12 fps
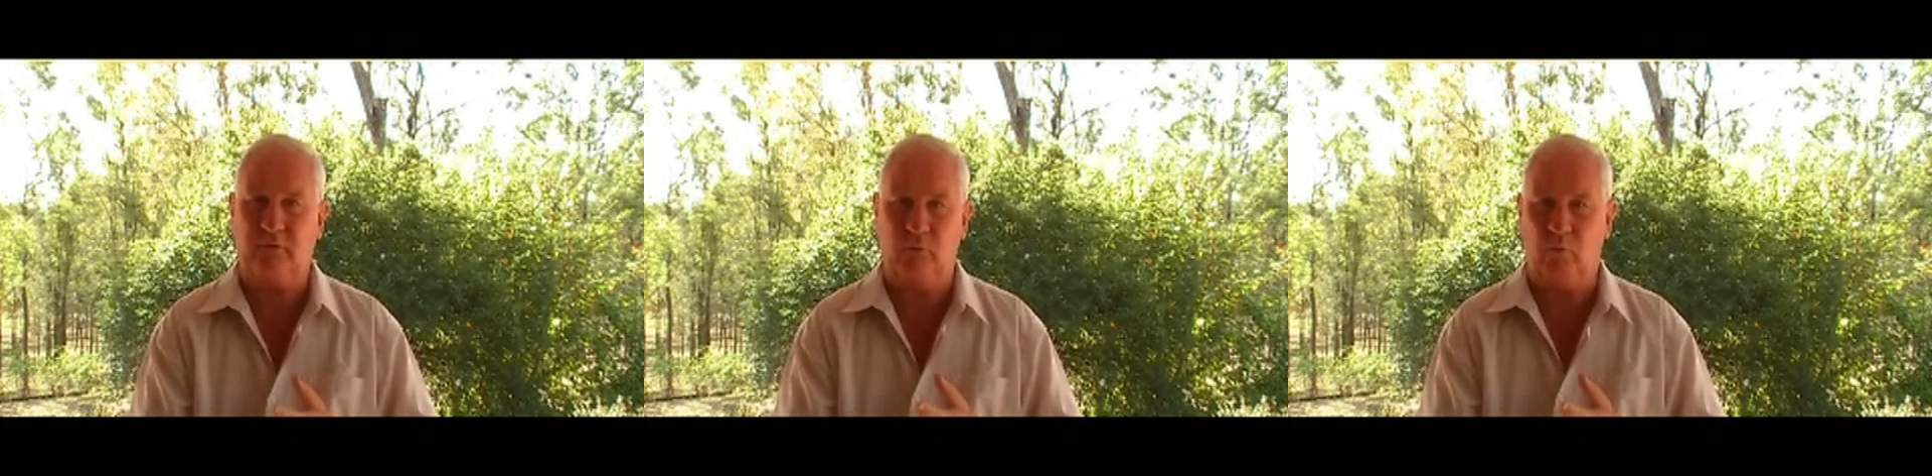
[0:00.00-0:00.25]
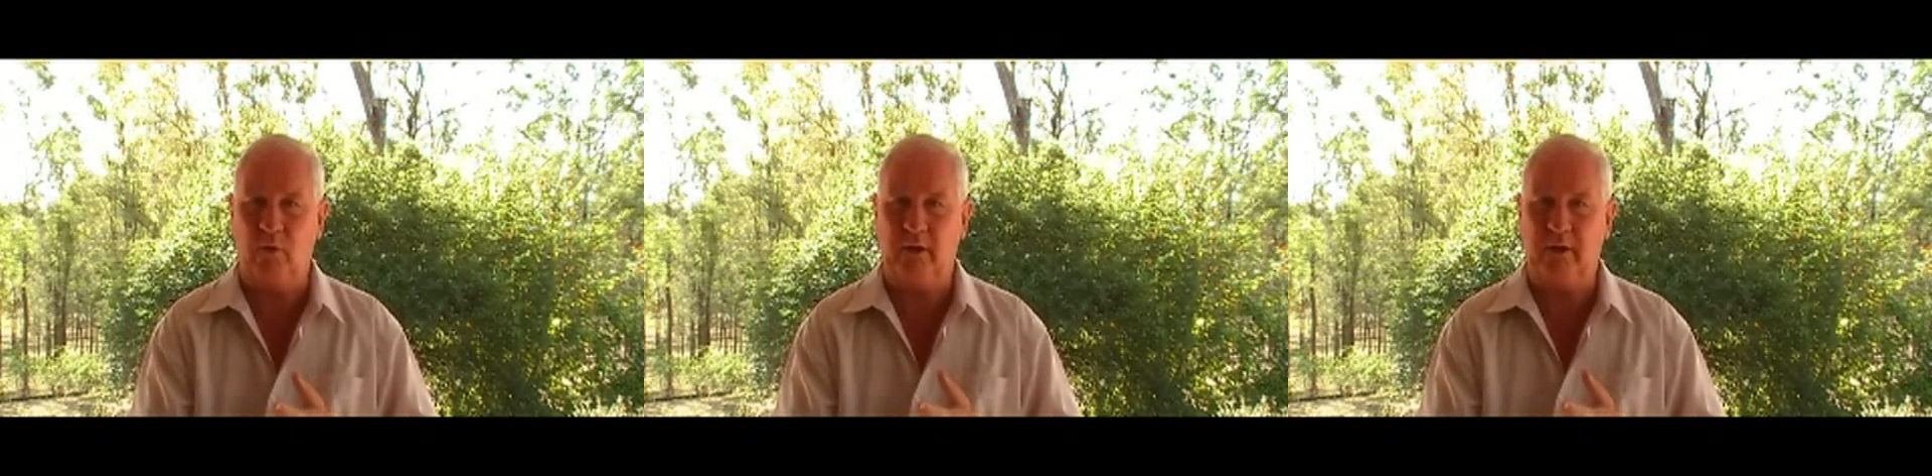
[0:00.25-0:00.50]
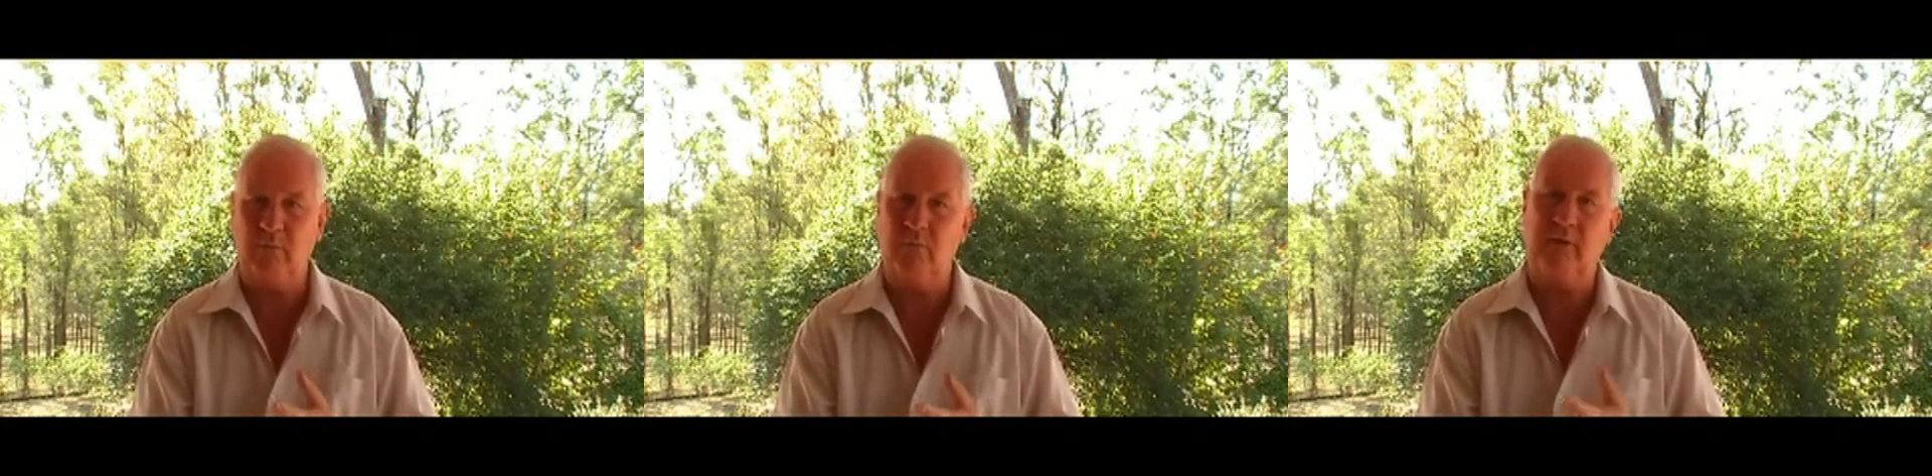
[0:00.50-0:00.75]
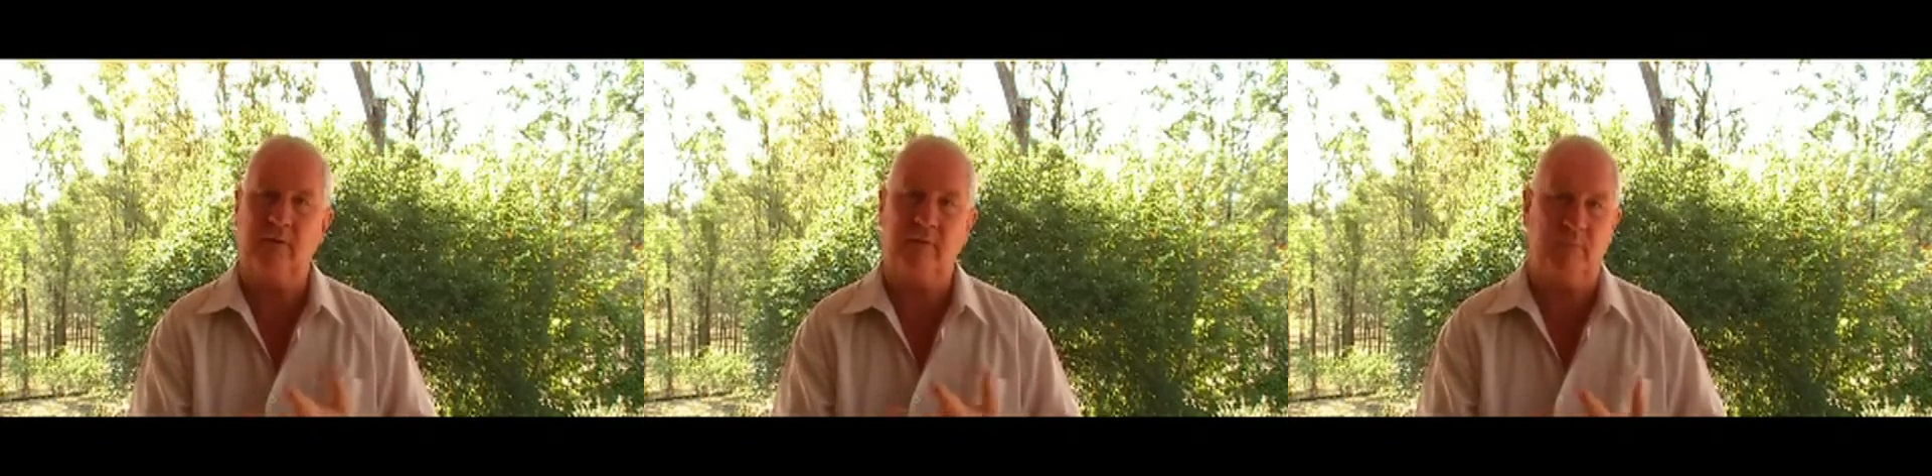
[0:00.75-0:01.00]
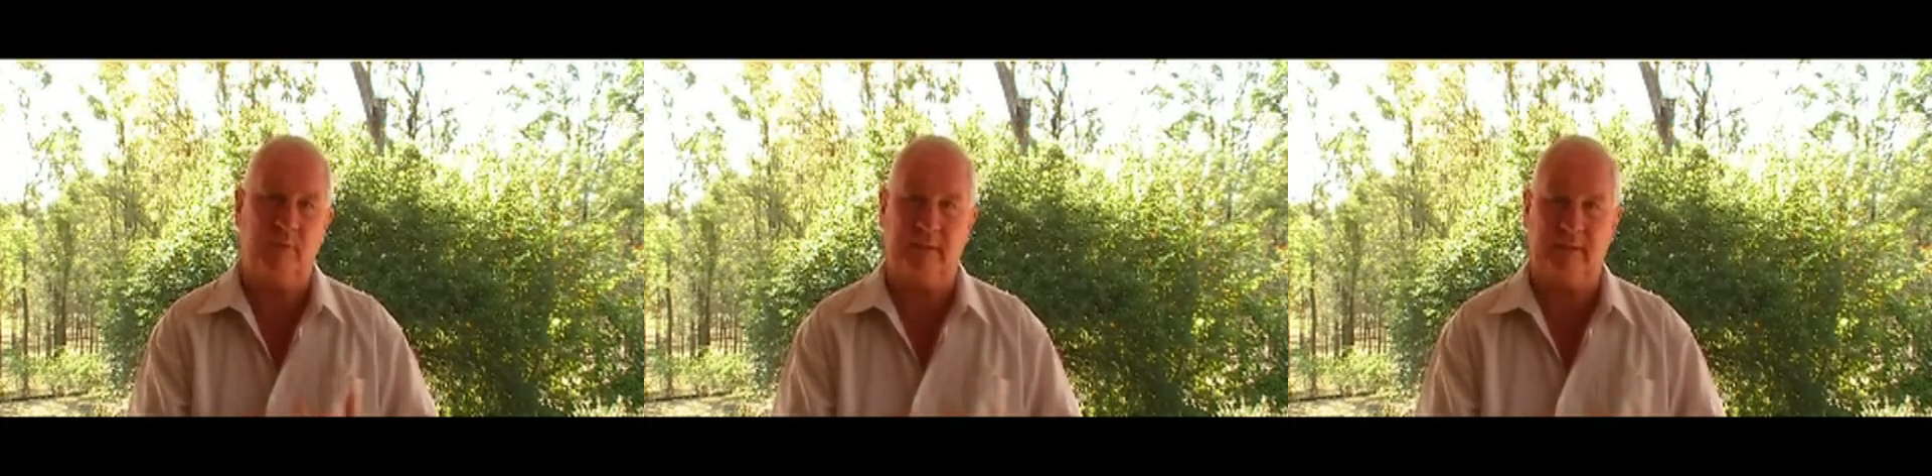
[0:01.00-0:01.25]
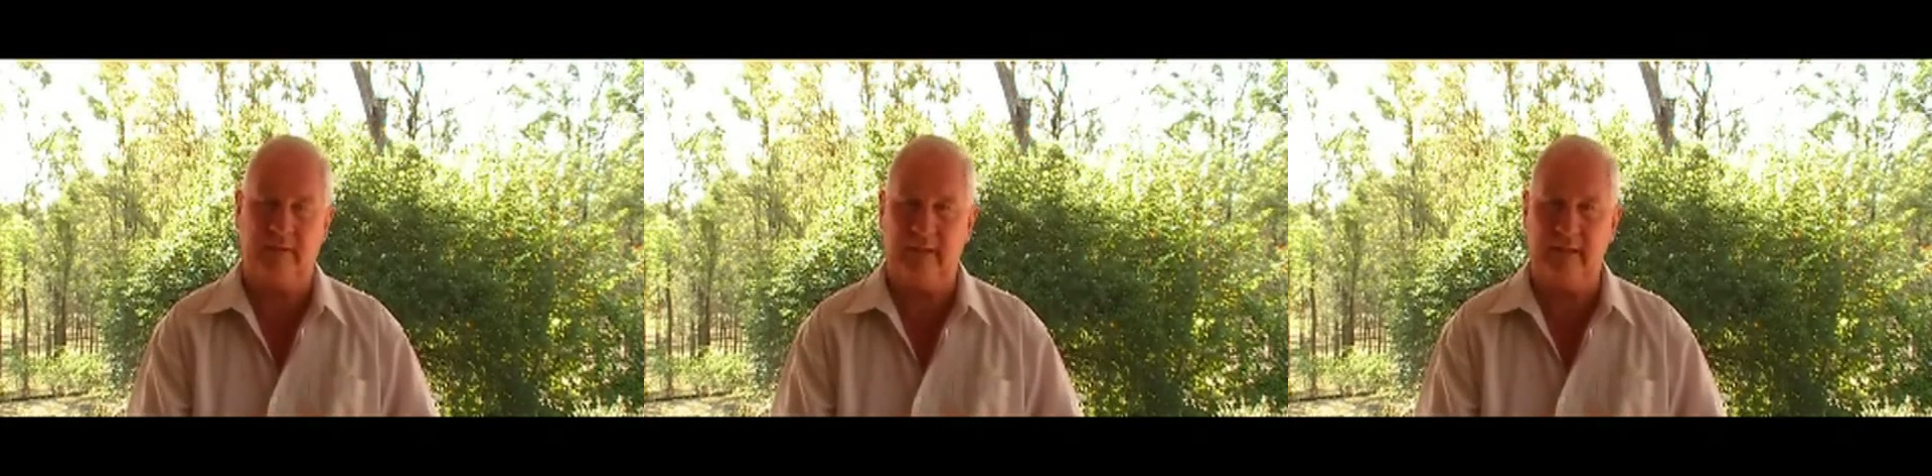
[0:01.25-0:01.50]
you're working with have been
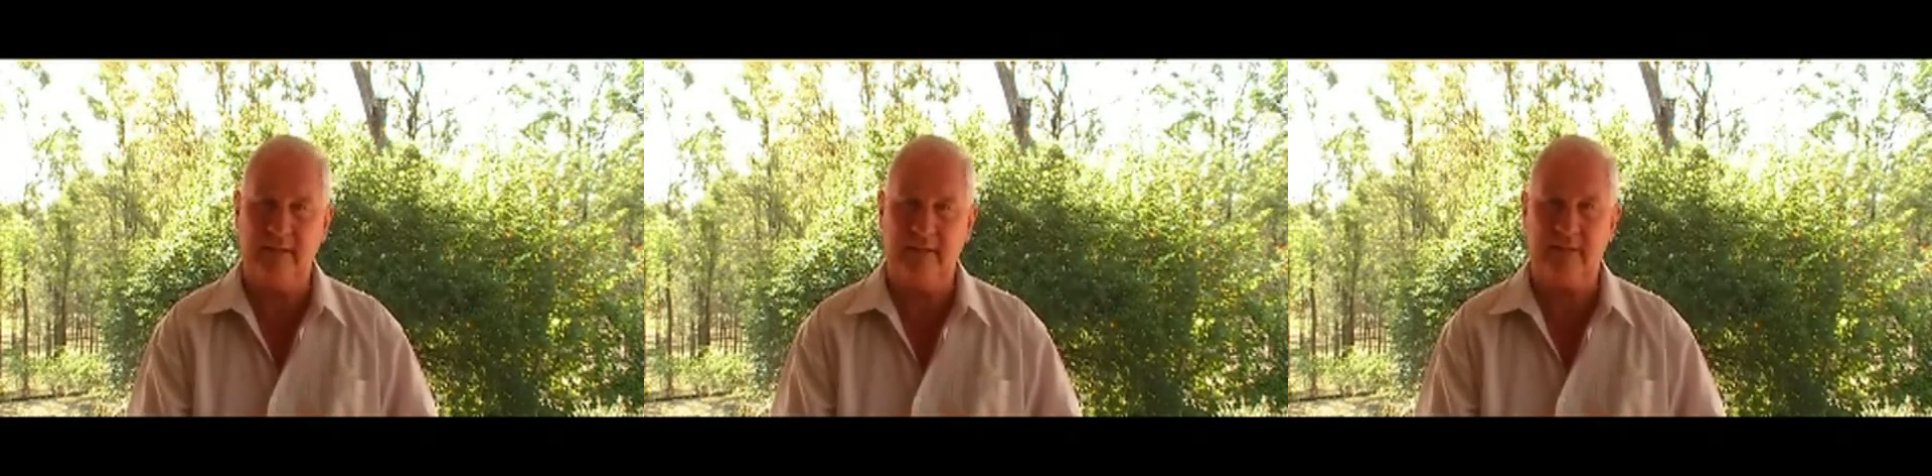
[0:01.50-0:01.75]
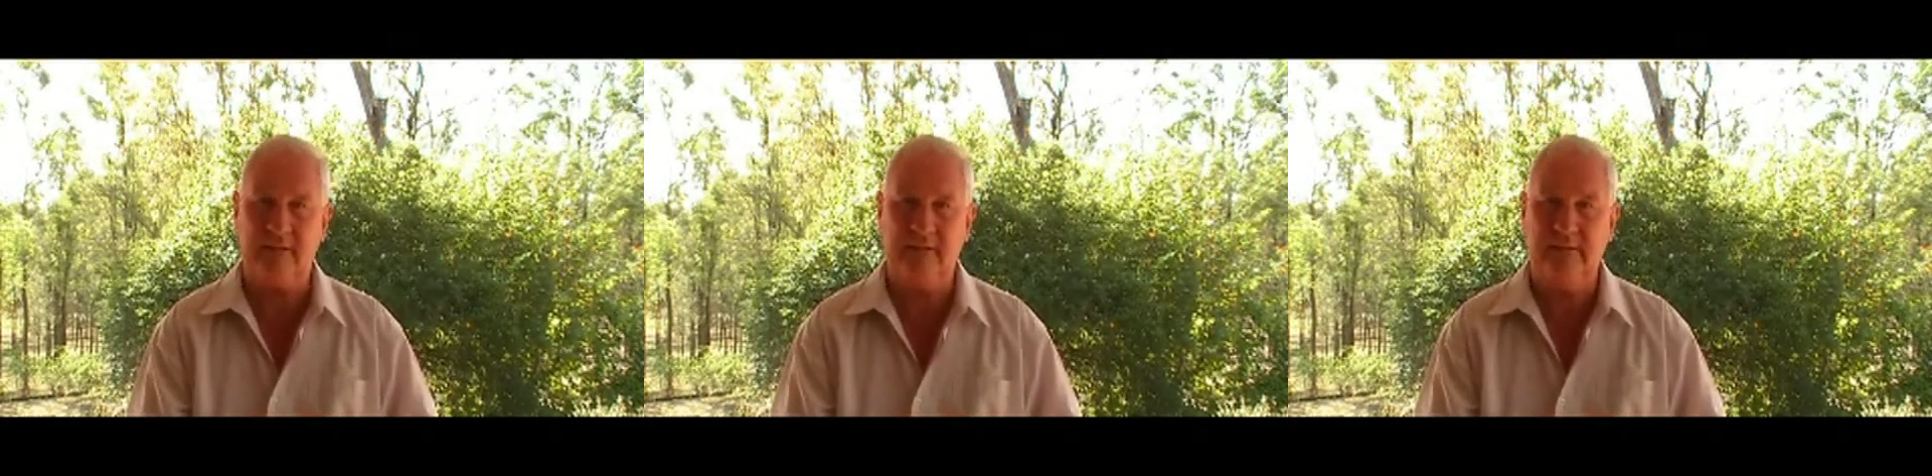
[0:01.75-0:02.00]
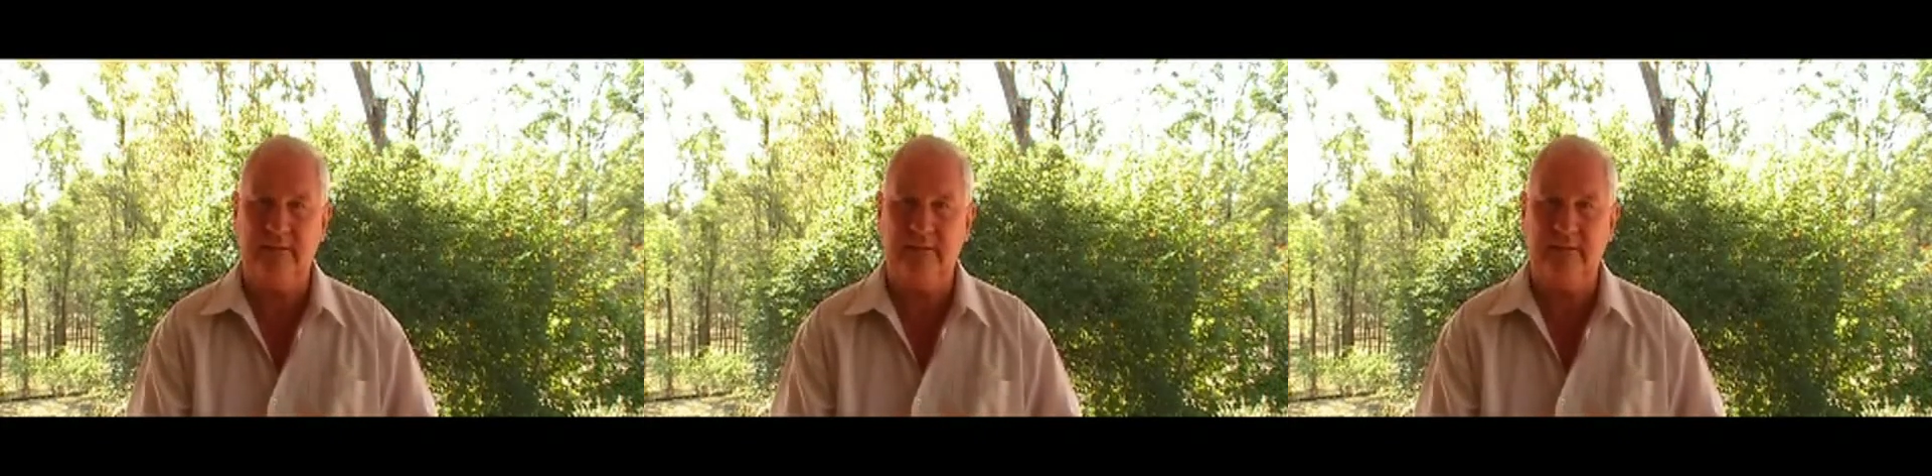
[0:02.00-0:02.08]
cleansed,